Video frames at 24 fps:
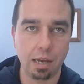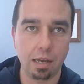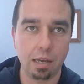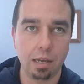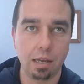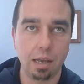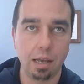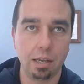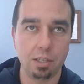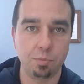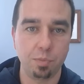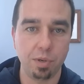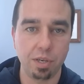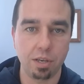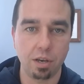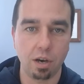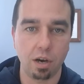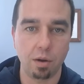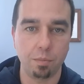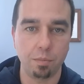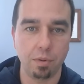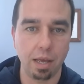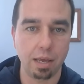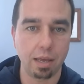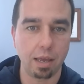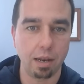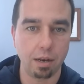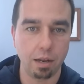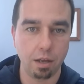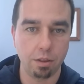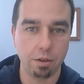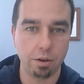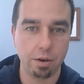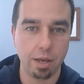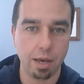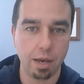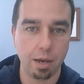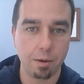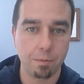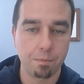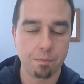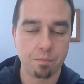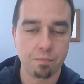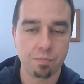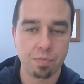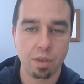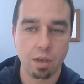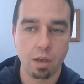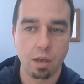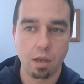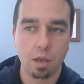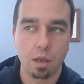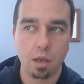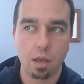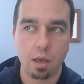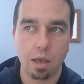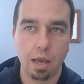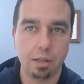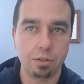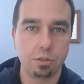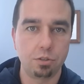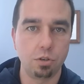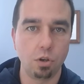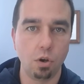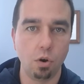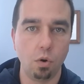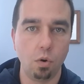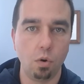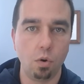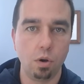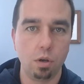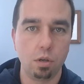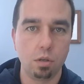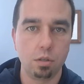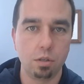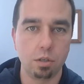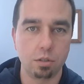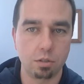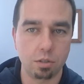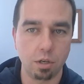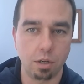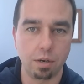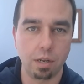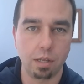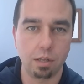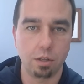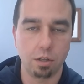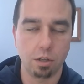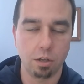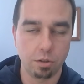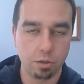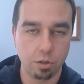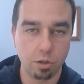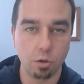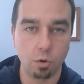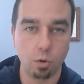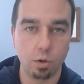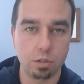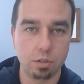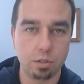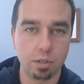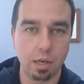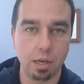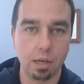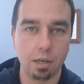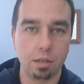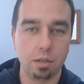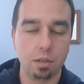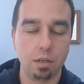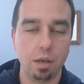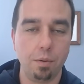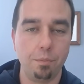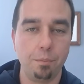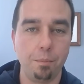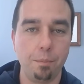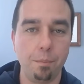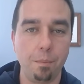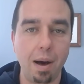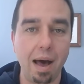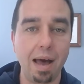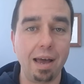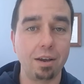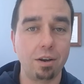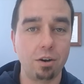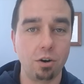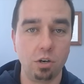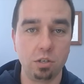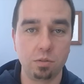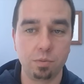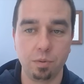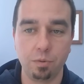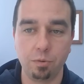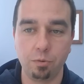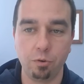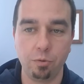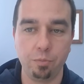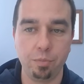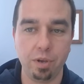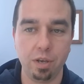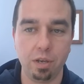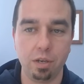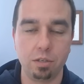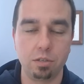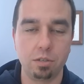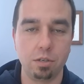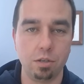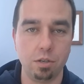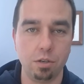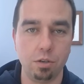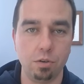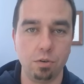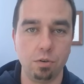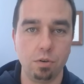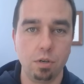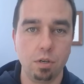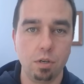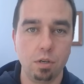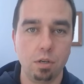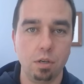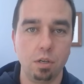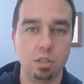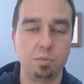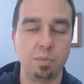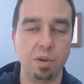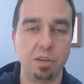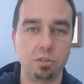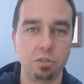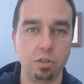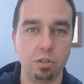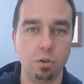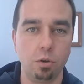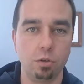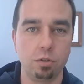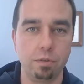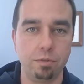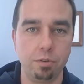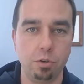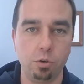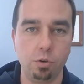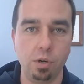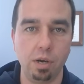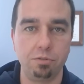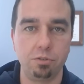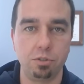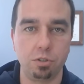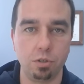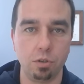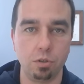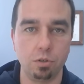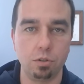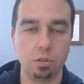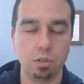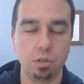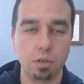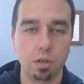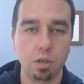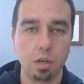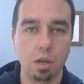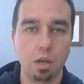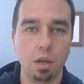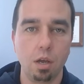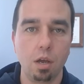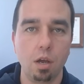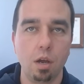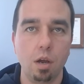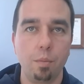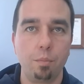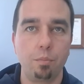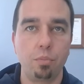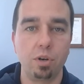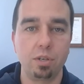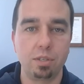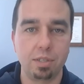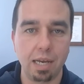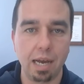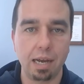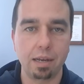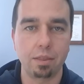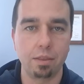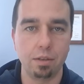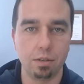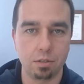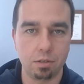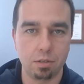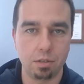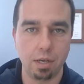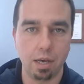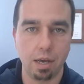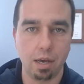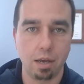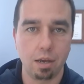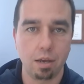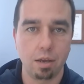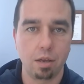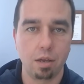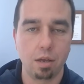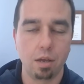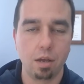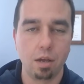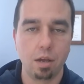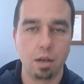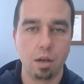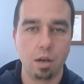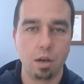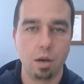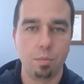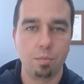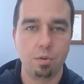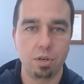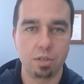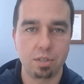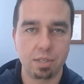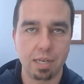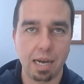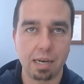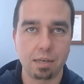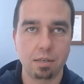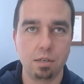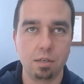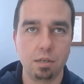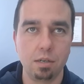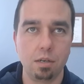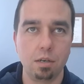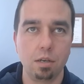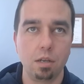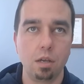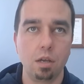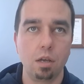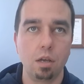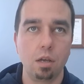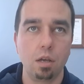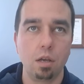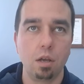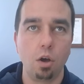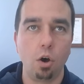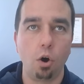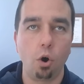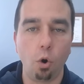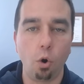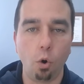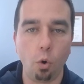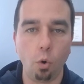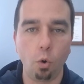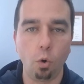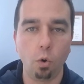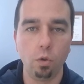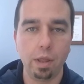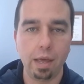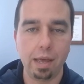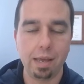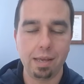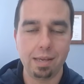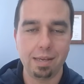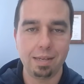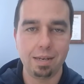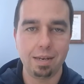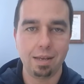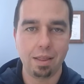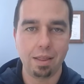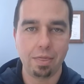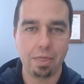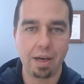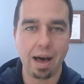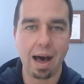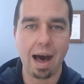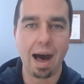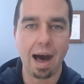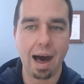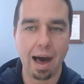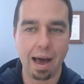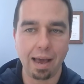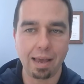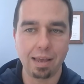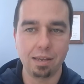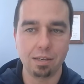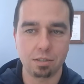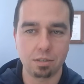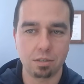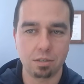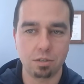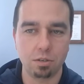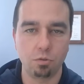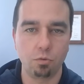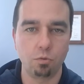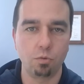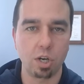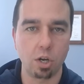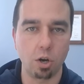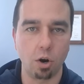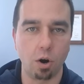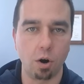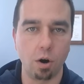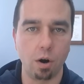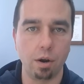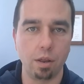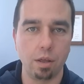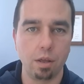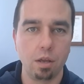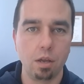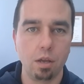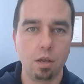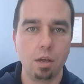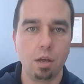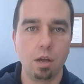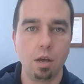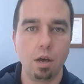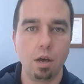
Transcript: day has become like any other day. And so the Sunday, the Lord's Day, my encouragement would be to you, especially those of you who have children, protect this day, protect it, hold in the highest regard,